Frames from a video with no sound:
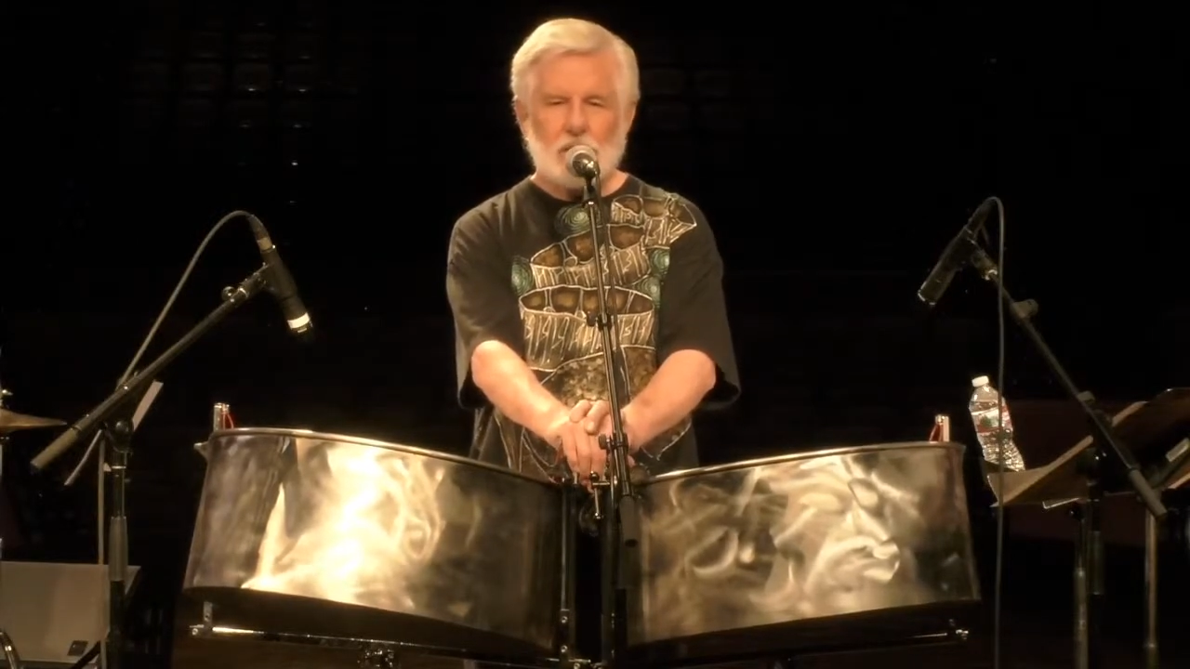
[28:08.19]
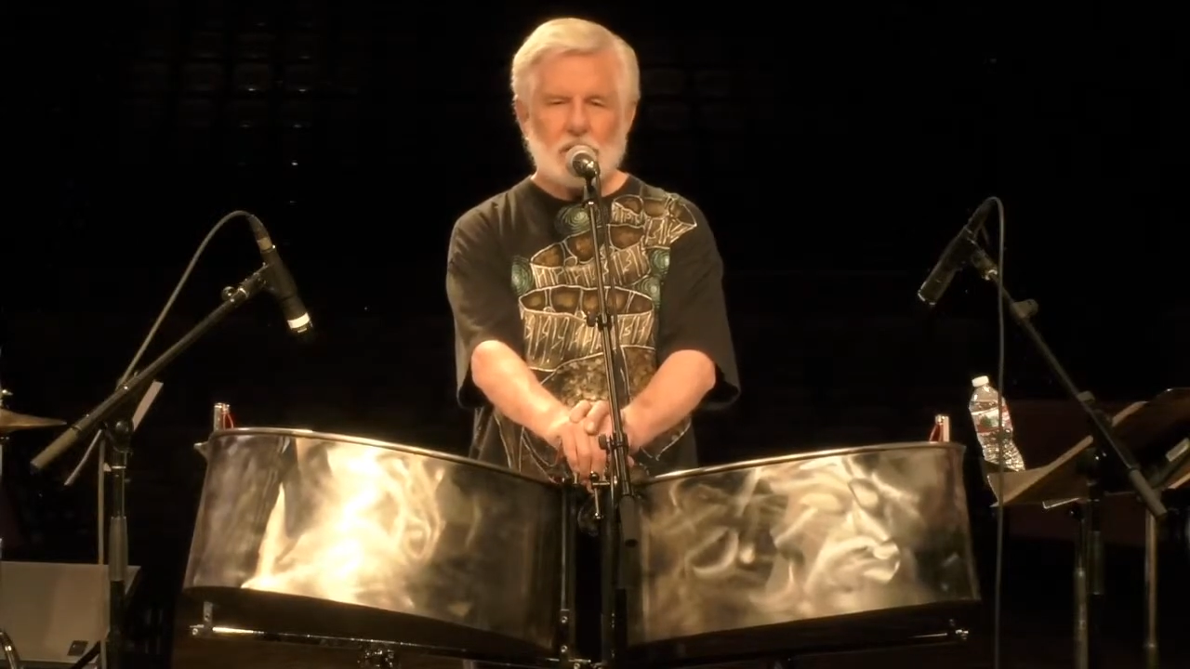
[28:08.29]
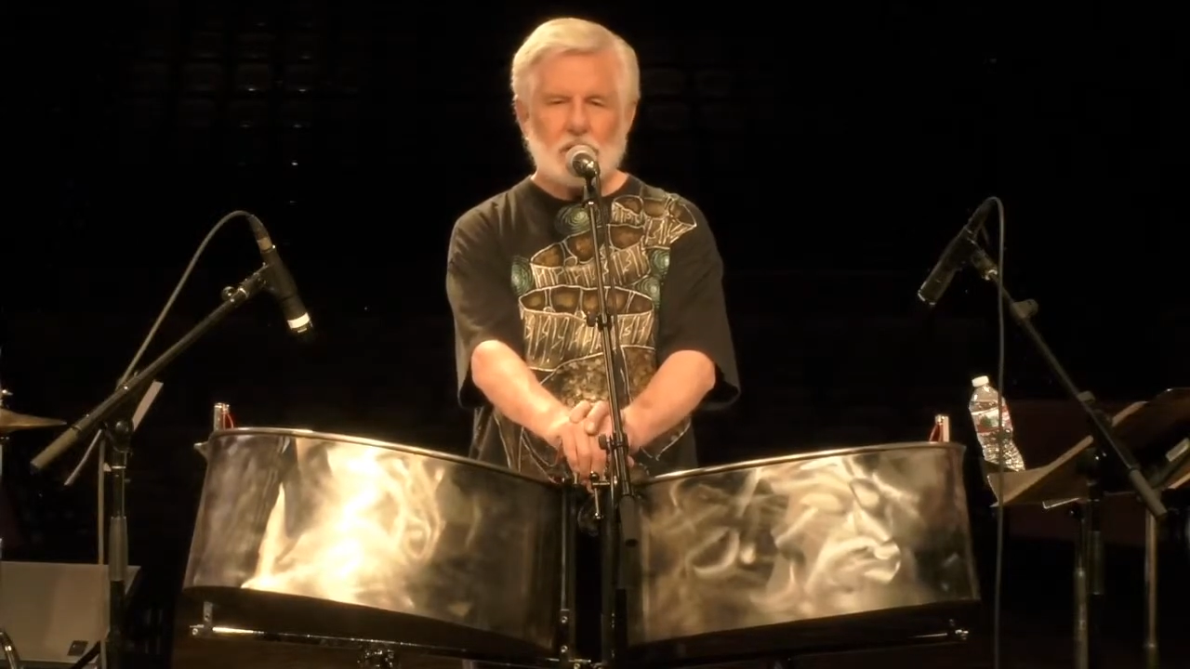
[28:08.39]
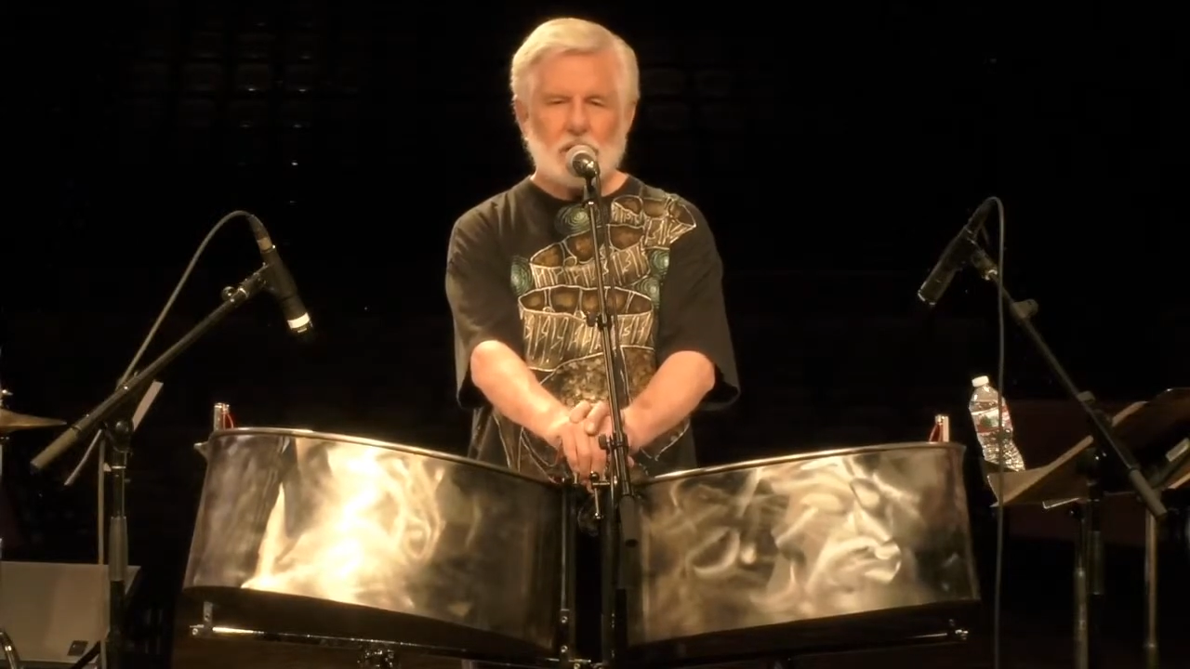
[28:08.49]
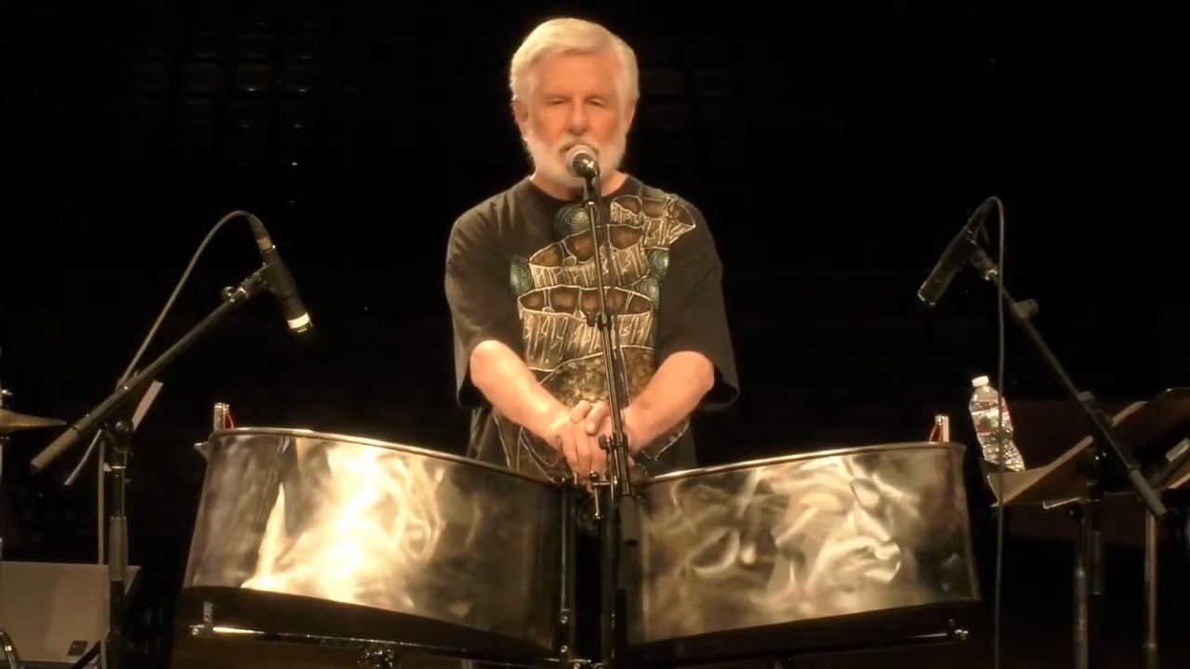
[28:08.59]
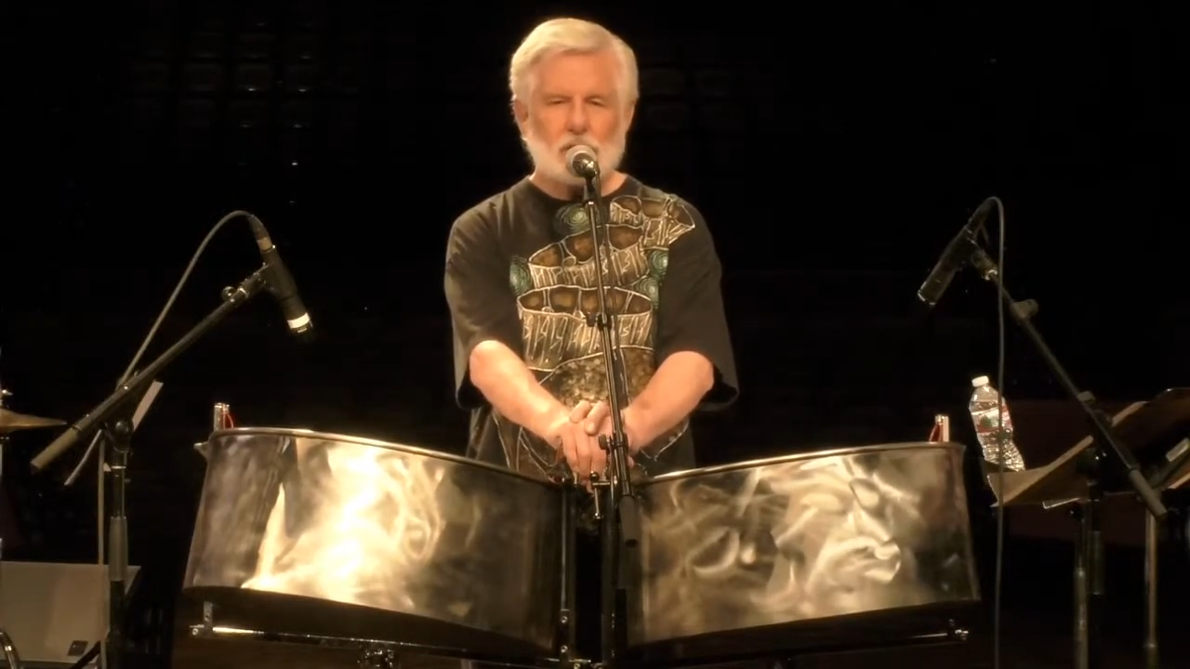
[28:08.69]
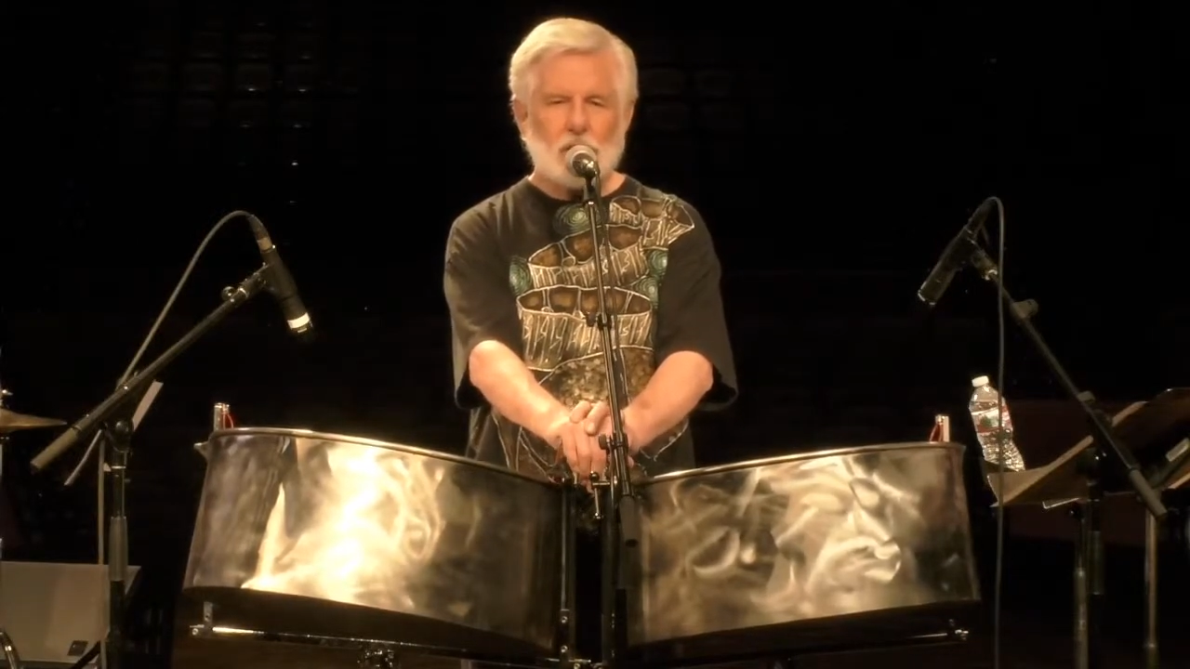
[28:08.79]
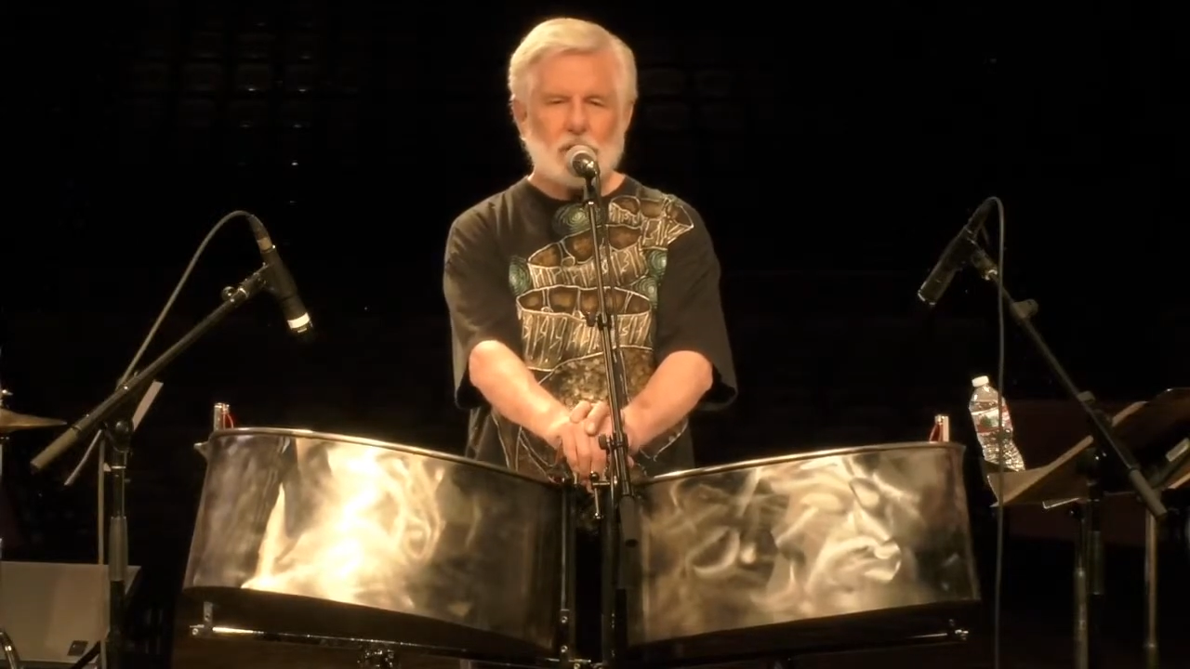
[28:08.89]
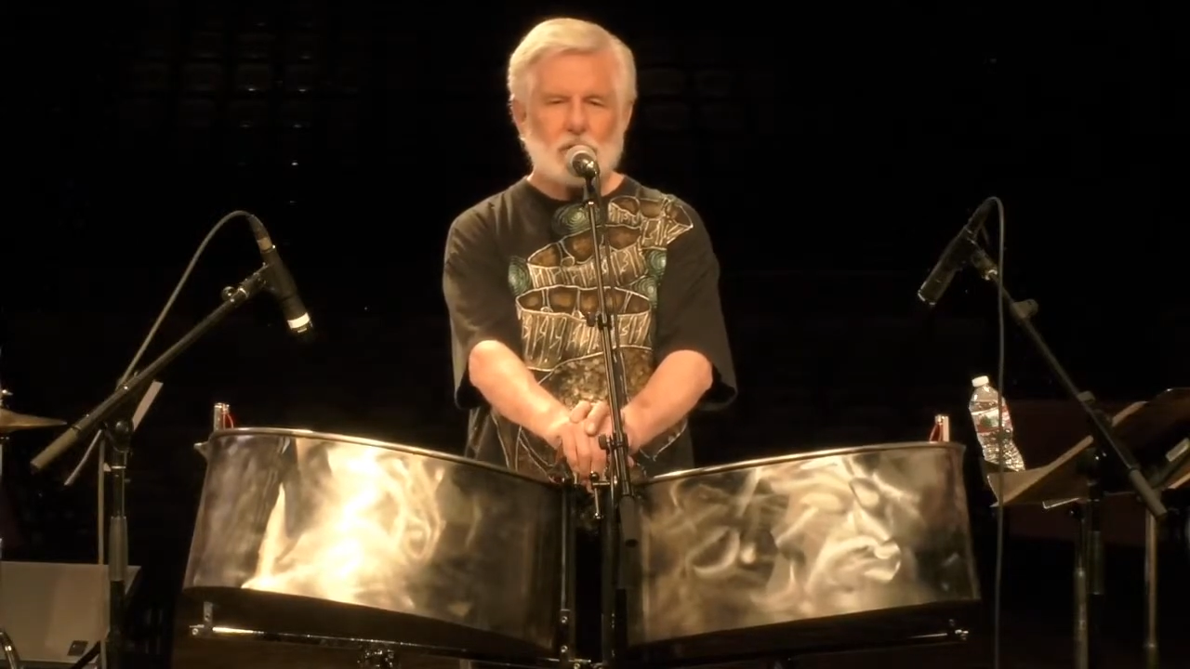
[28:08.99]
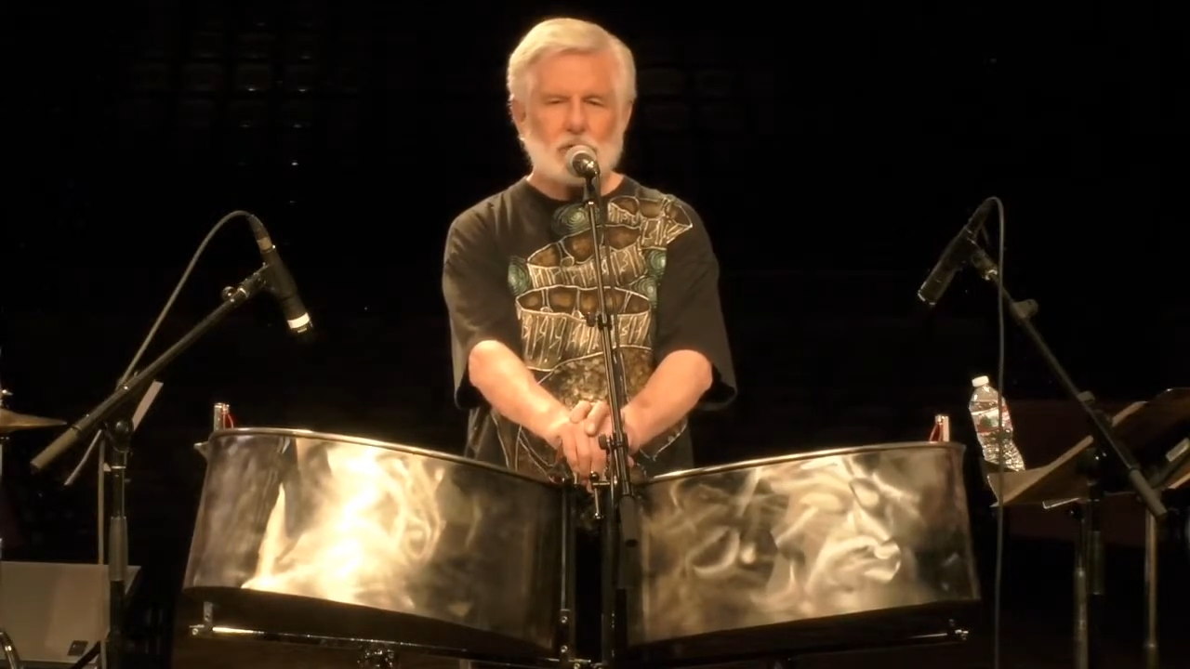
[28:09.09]
later on I'll
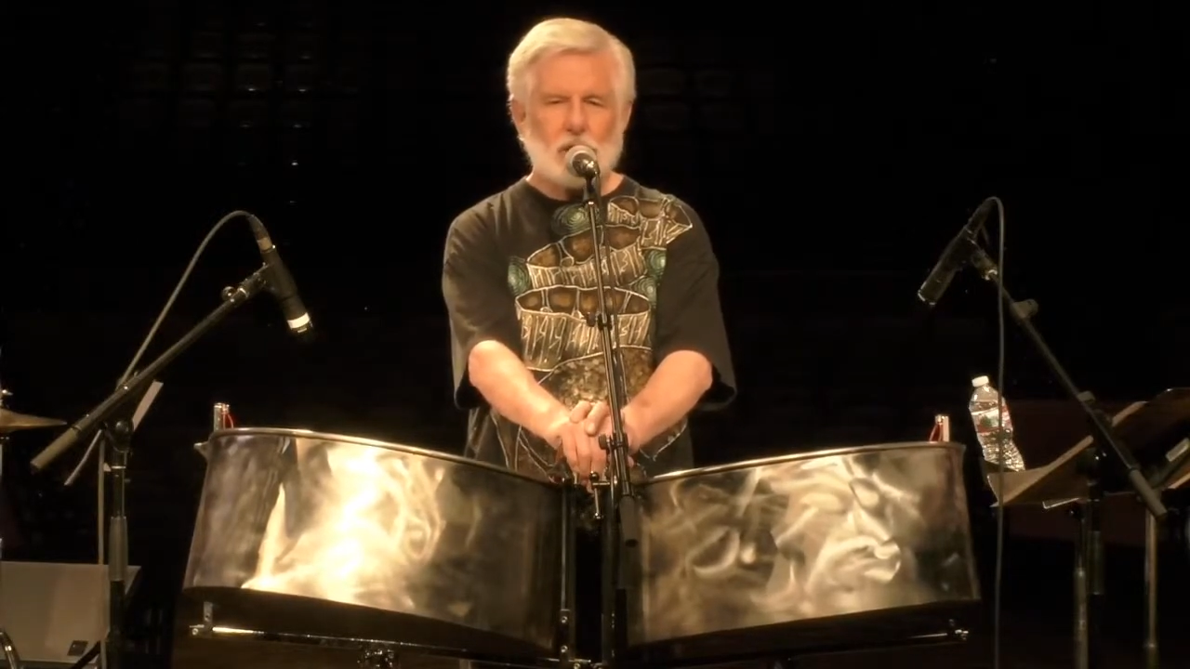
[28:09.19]
try to